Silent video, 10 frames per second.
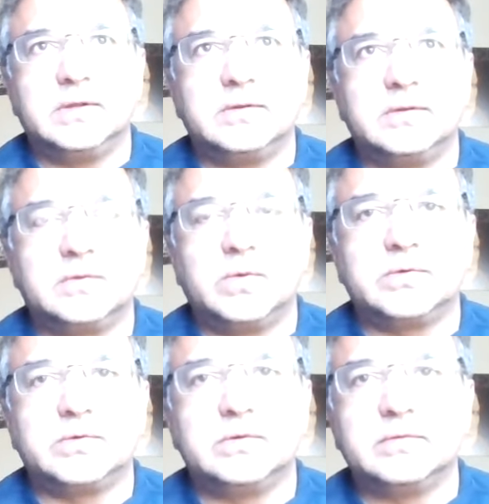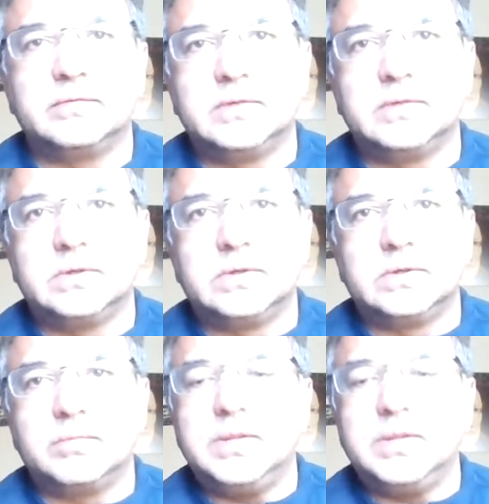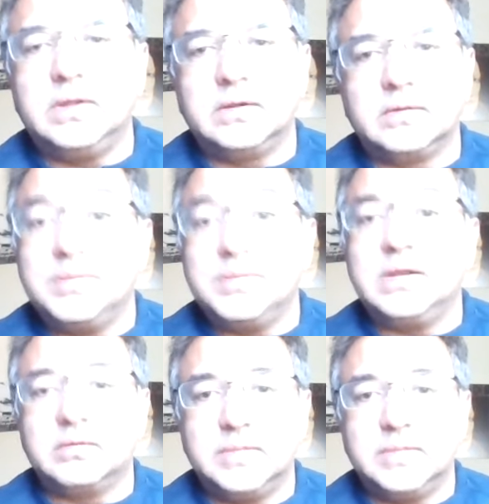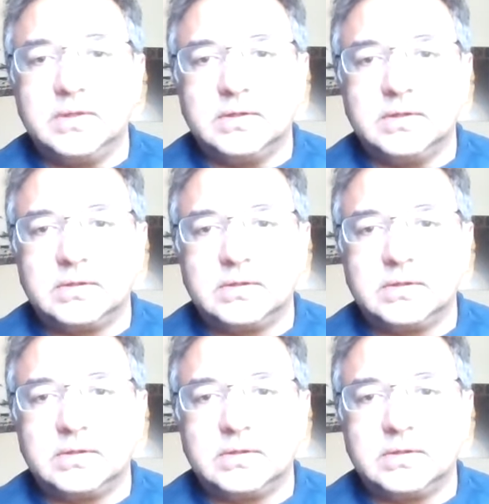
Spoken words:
and this question of being, meaning of being,